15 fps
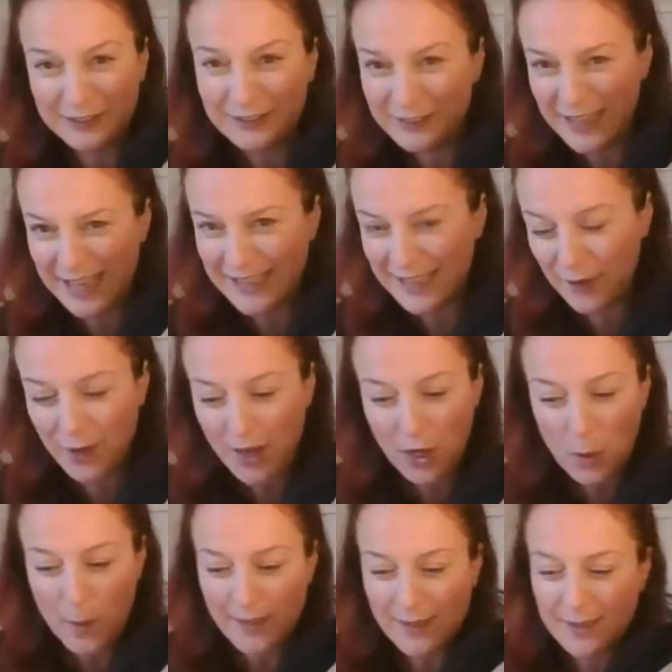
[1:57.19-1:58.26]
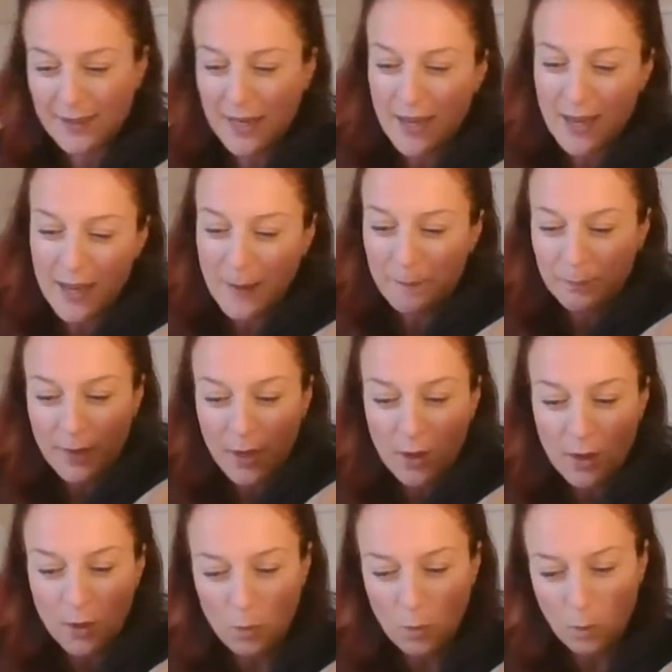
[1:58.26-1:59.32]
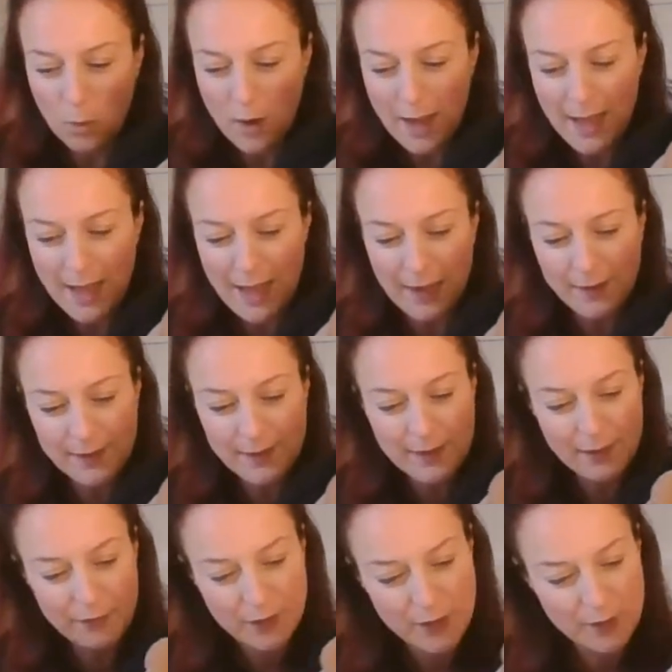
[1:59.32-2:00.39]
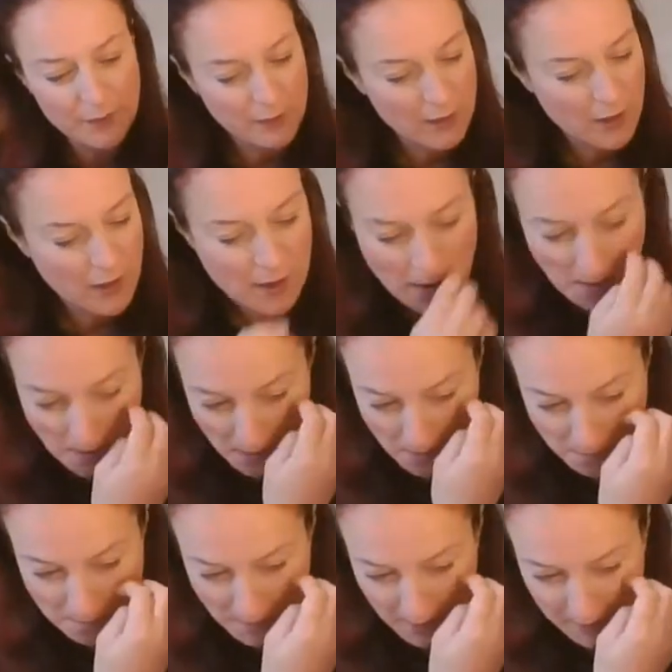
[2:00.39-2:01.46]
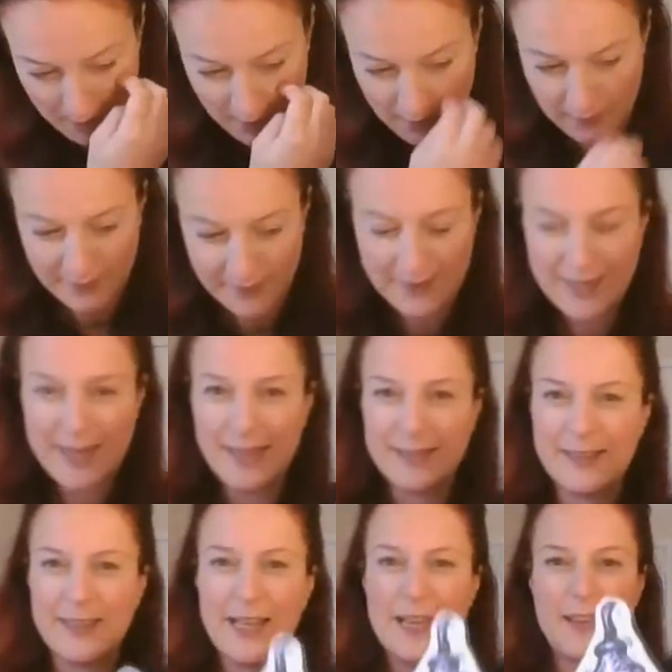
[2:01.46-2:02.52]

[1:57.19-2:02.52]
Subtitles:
Oh, let's give it a quick stir. What else have you got? Oh my goodness.